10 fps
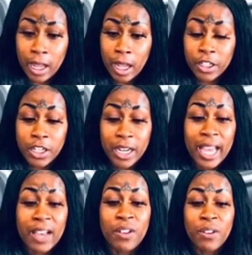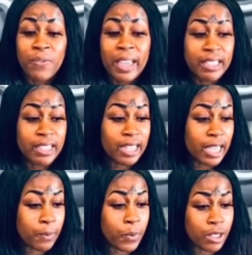could have affected
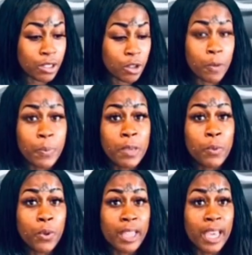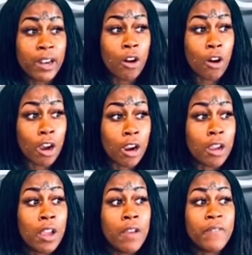empaths or people that are
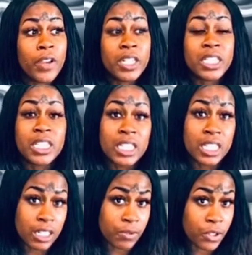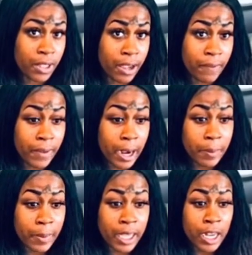very sensitive to their
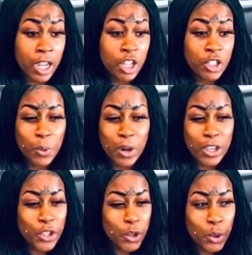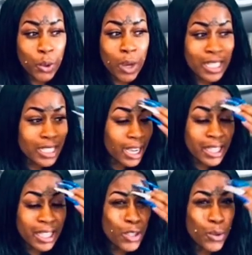environment, to where it's like
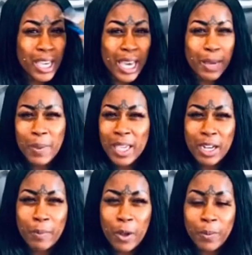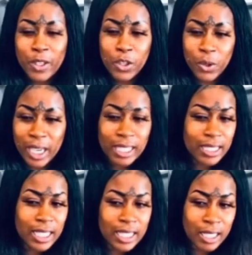you can't be in the moment. You can't
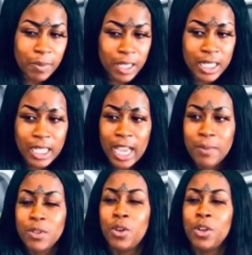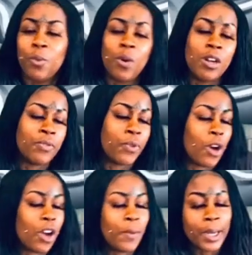say something is absolutely wonderful.
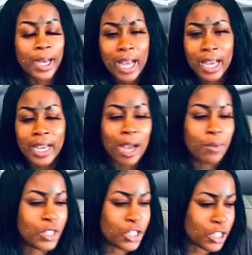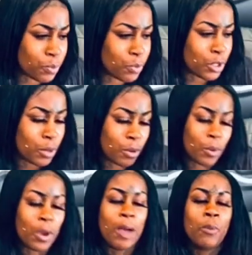Oh my God,
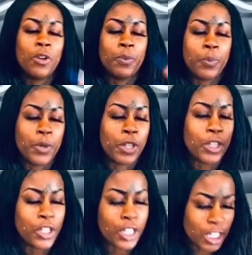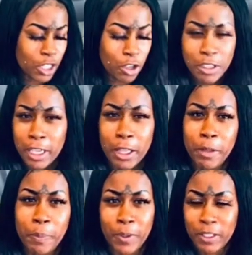I want to put this on Yelp
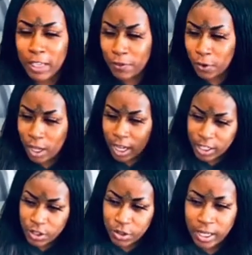and give you 100,